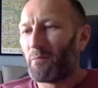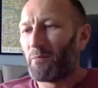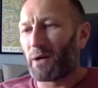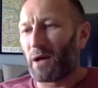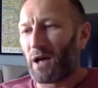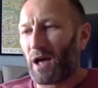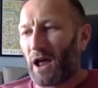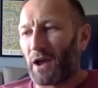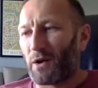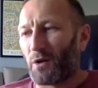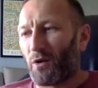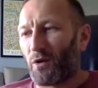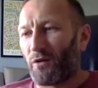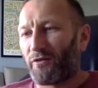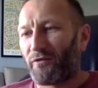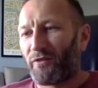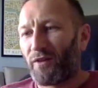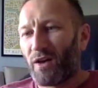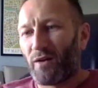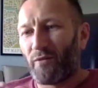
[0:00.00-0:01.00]
enough
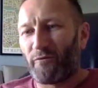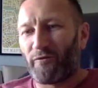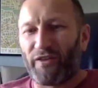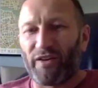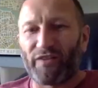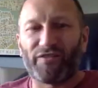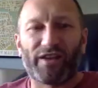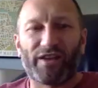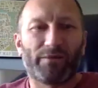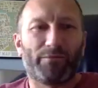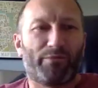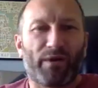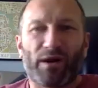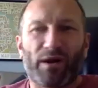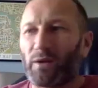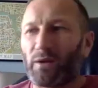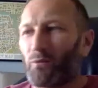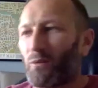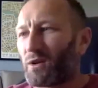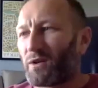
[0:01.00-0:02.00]
vivid,
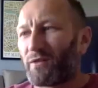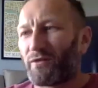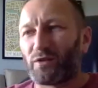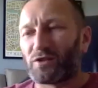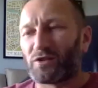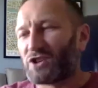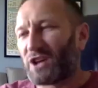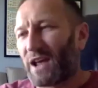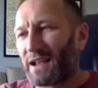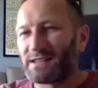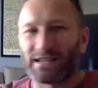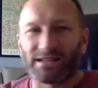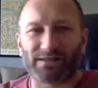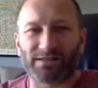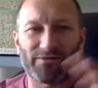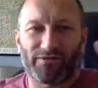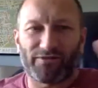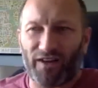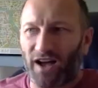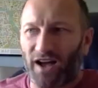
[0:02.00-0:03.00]
brilliant, wonderful chases
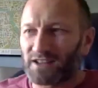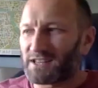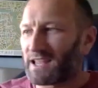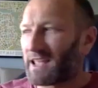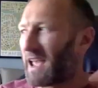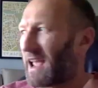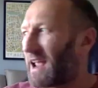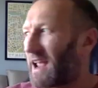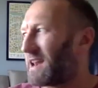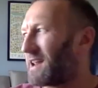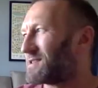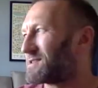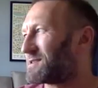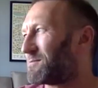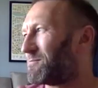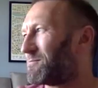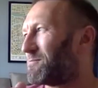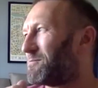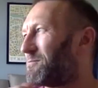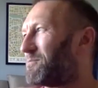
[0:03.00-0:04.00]
and farting aliens
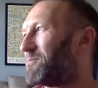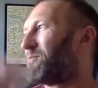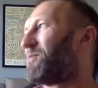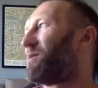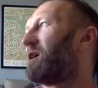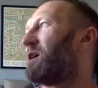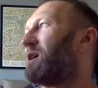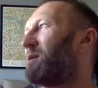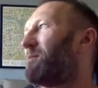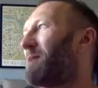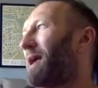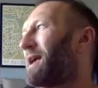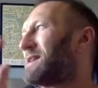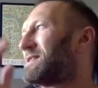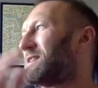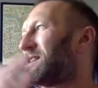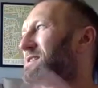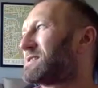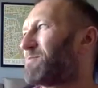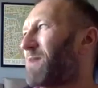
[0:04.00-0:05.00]
and pigs
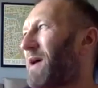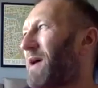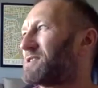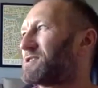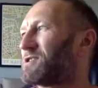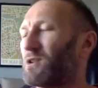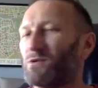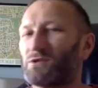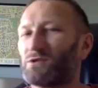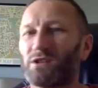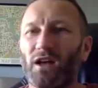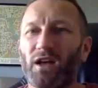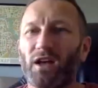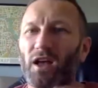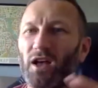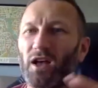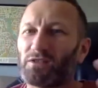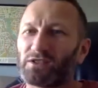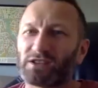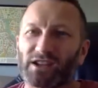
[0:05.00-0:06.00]
in spacesuits
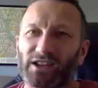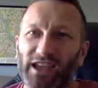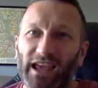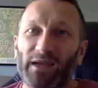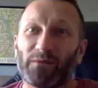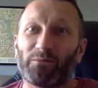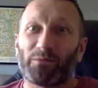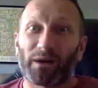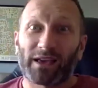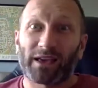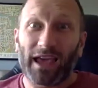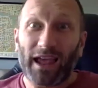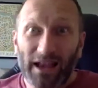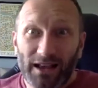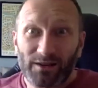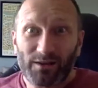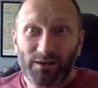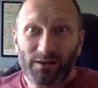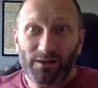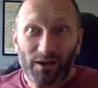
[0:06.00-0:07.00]
to keep a kid
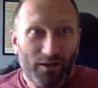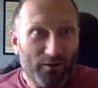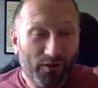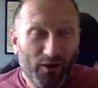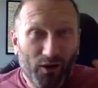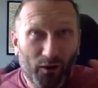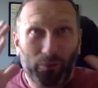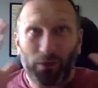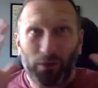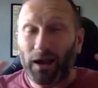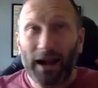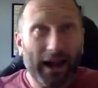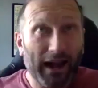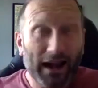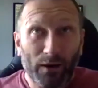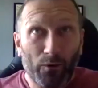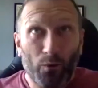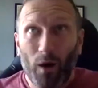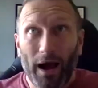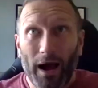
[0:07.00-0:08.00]
completely
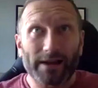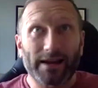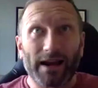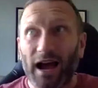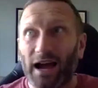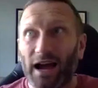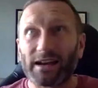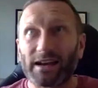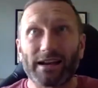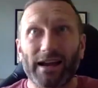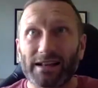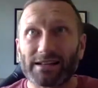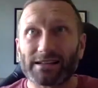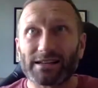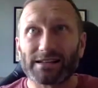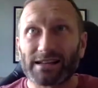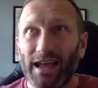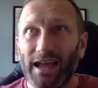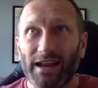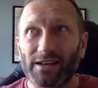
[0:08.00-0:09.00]
wide-eyed and
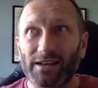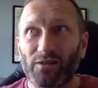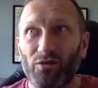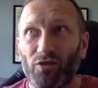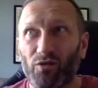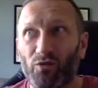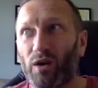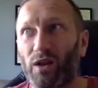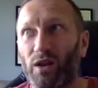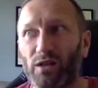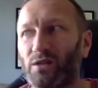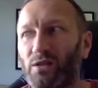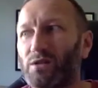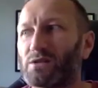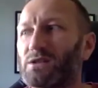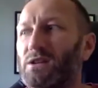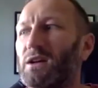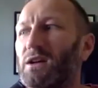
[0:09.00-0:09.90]
entertained and thrilled.